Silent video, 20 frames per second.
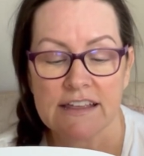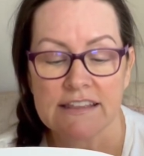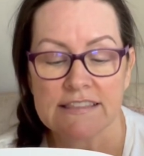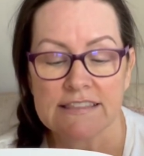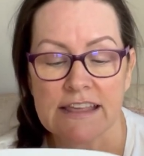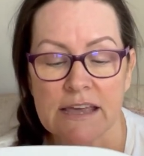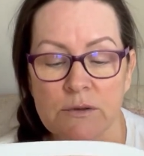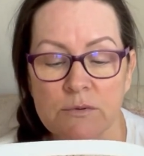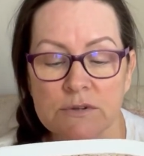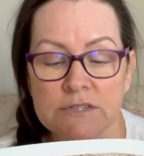
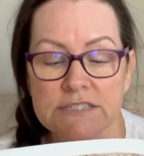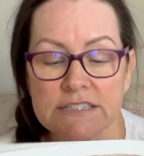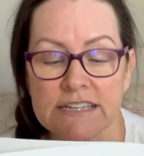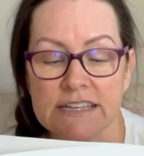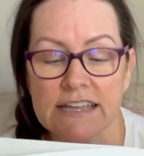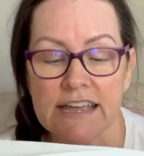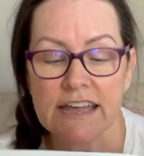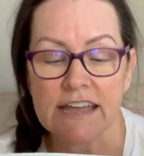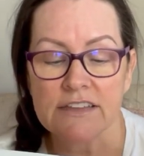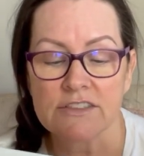They were
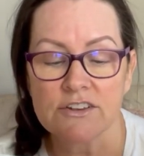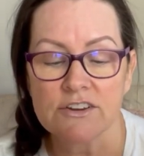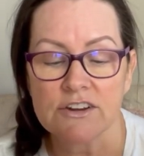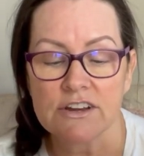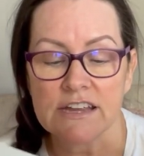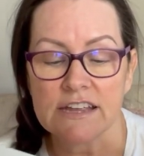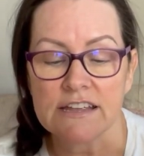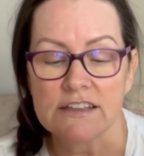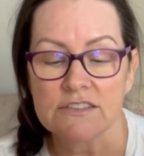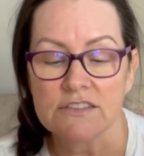together
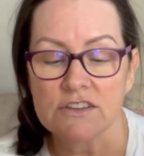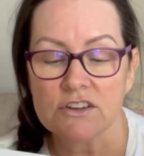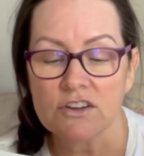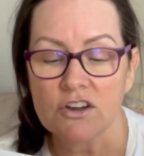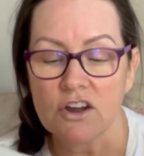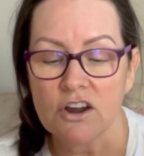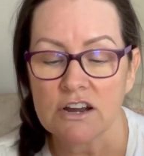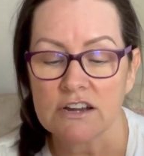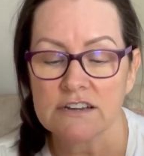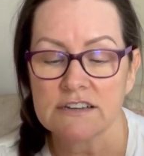in the
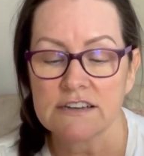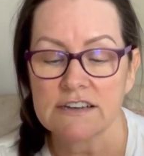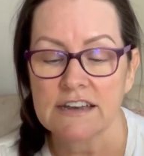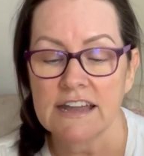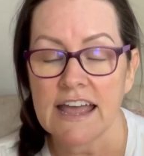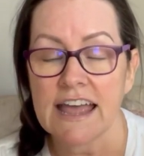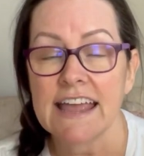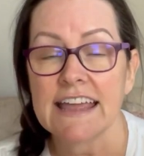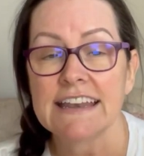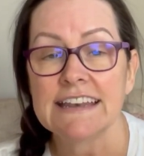garden
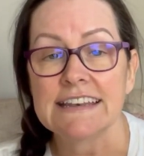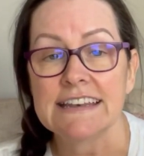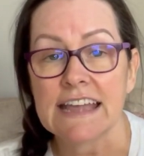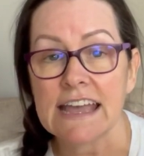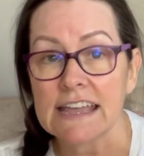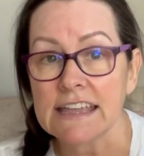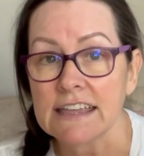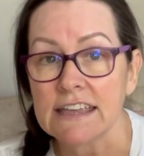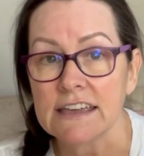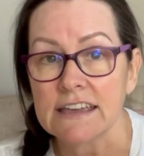
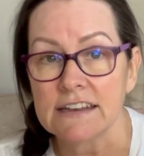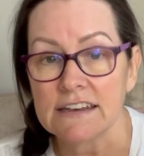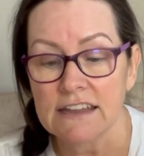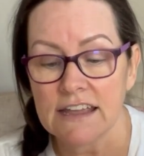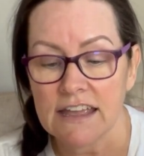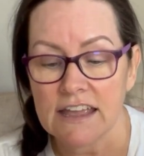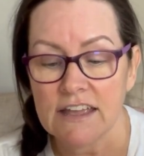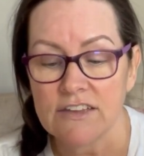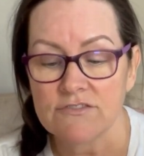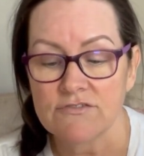naked
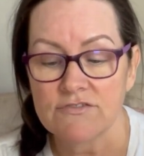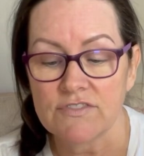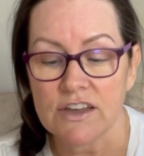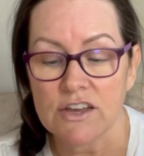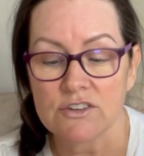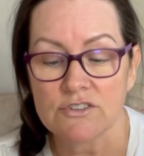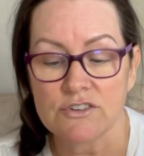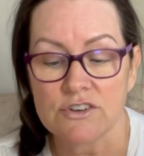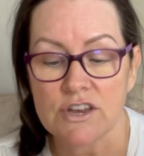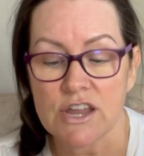and
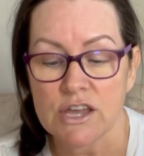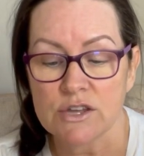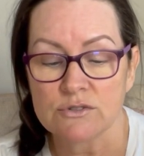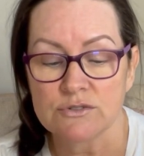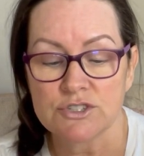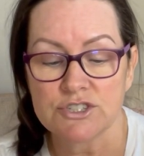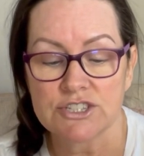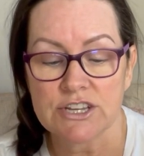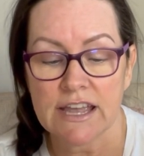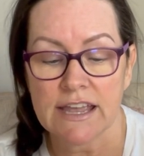felt no
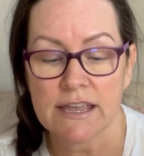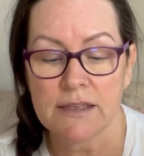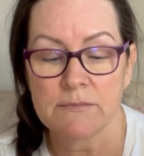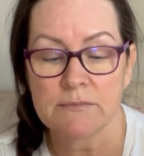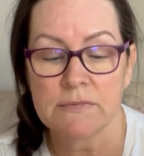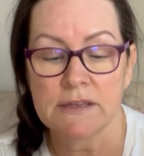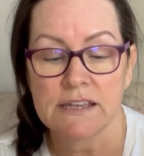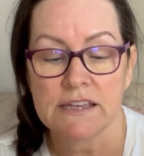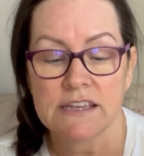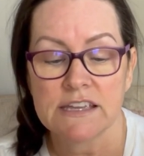shame.
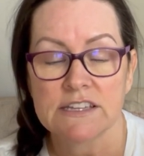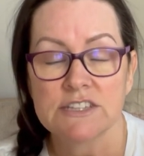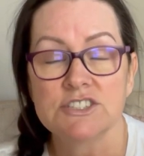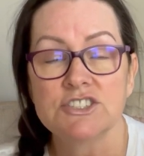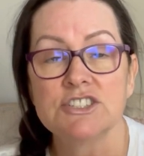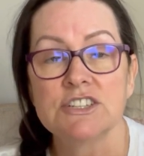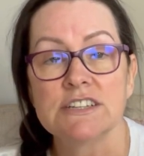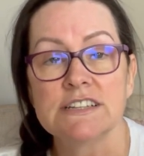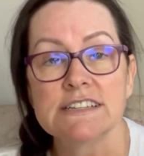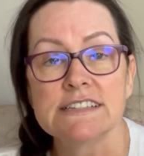
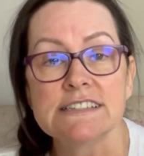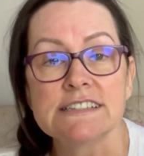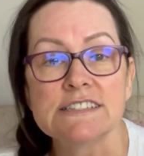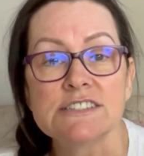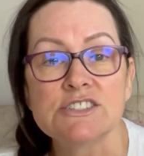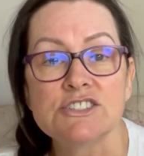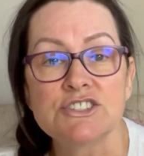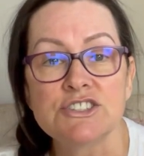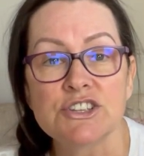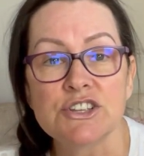
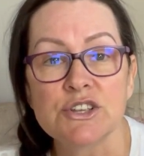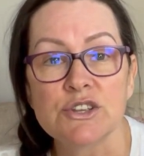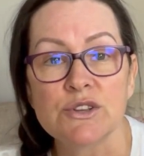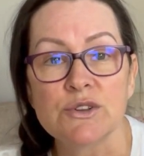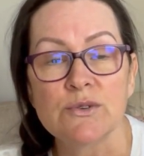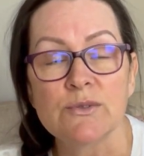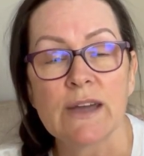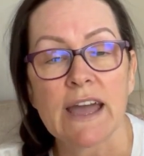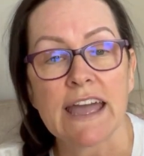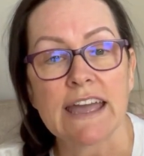Genesis
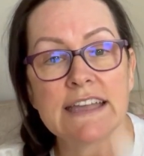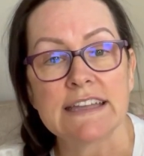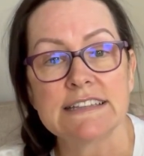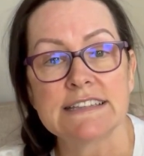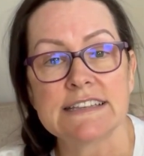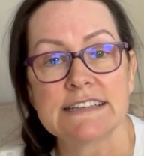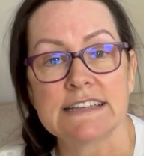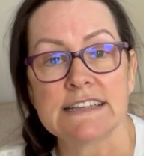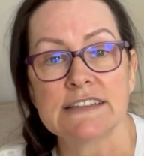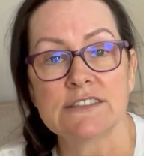2
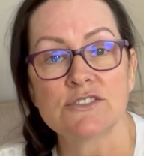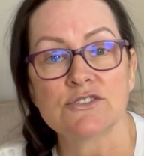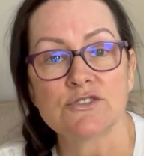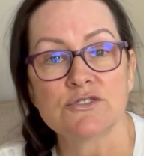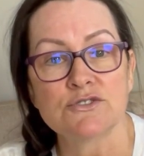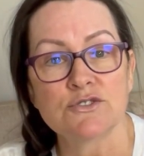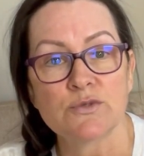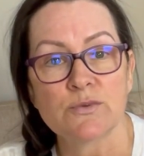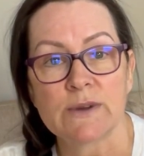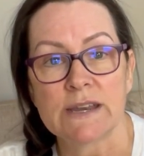18 through
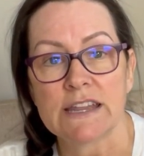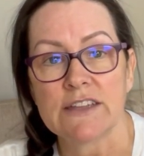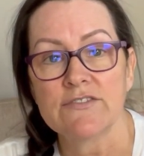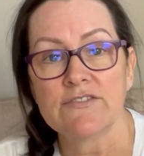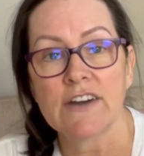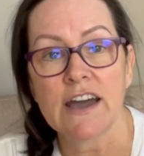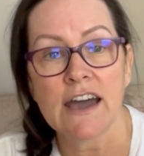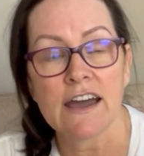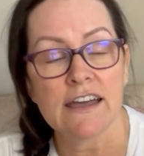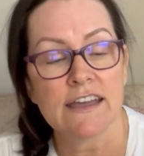
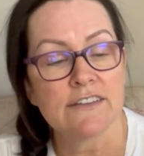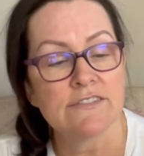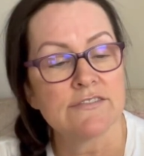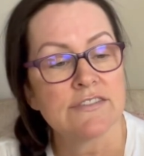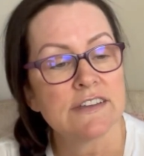25.